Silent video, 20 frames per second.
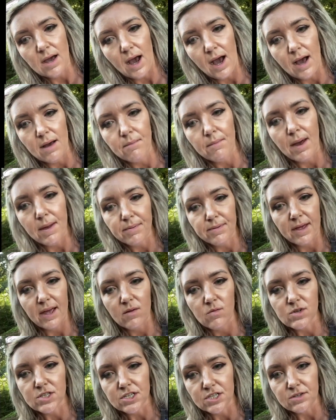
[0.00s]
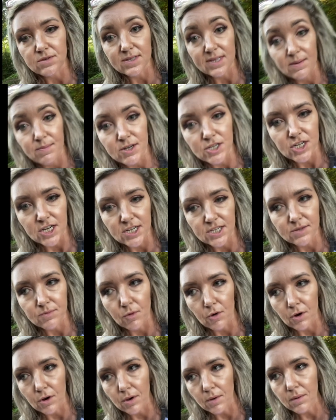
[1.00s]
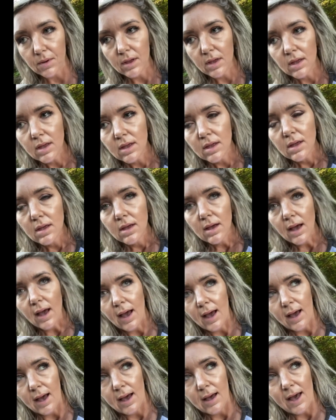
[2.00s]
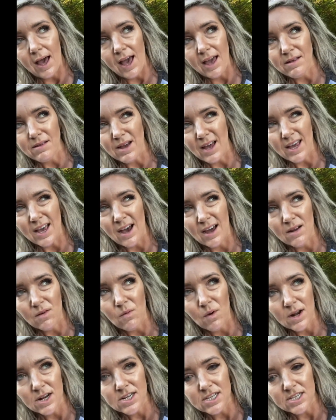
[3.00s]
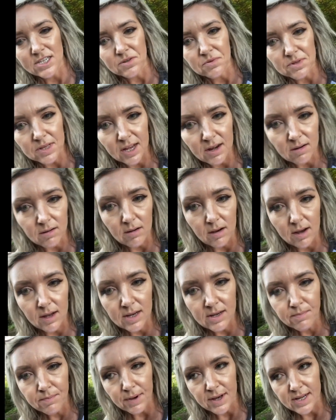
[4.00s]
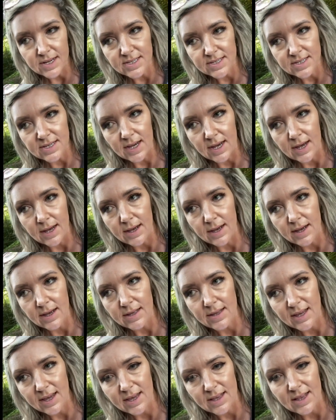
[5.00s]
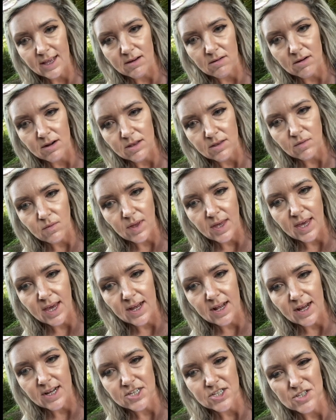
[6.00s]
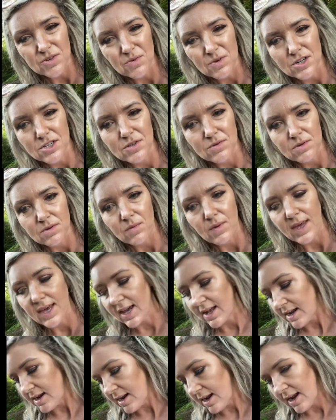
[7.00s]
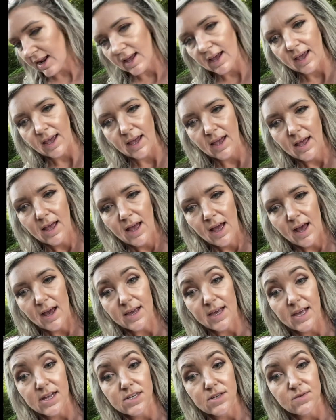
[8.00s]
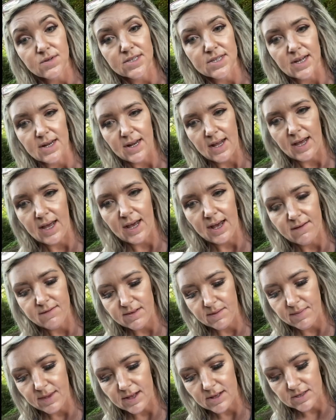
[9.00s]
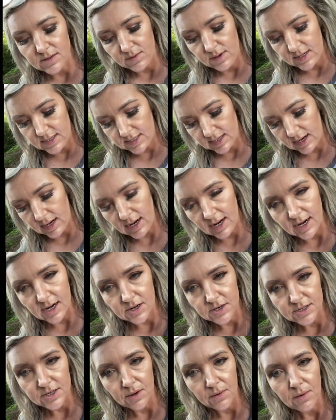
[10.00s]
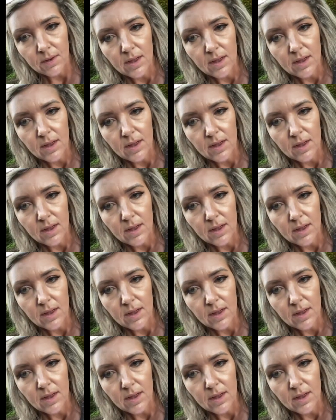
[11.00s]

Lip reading: My plan was to do Sleeping Giant tomorrow. I kind of wanted to do it later on, but like later on in the weekend. I just don't want to do it on the weekend, and I can't do it Sunday. I have something else going on Sunday here, so